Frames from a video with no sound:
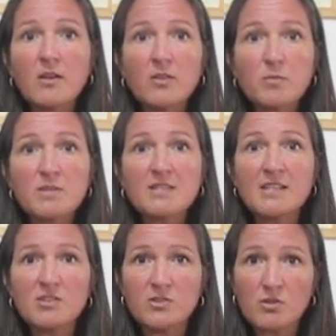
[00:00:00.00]
The
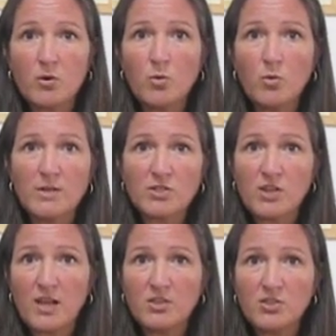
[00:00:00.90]
procedures are always
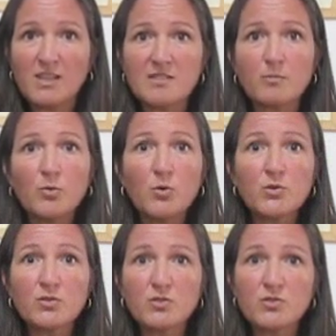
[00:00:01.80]
changing. It's
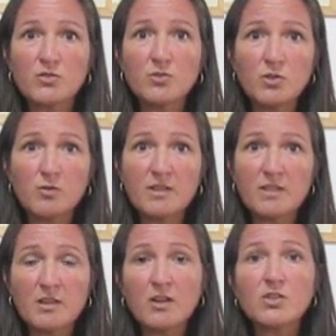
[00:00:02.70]
important to do your
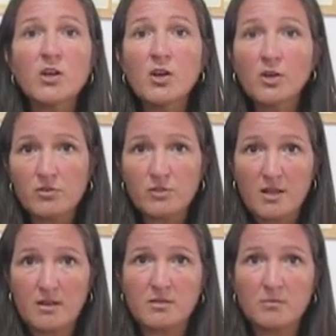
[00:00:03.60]
research,
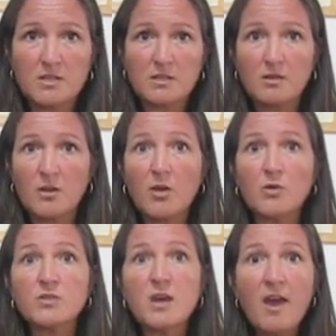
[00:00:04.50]
contact somebody that
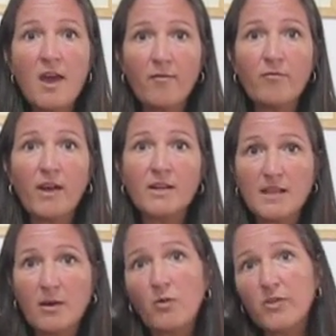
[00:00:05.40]
knows, and find
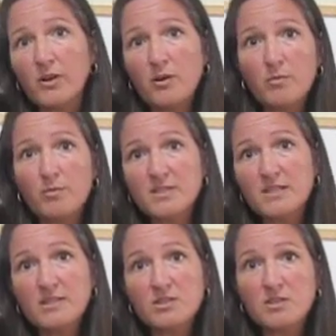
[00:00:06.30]
out what the current
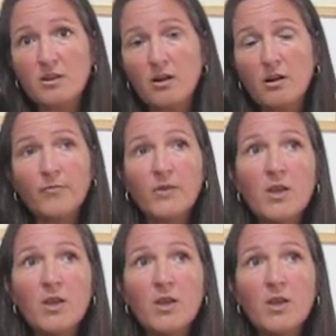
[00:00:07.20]
procedures are.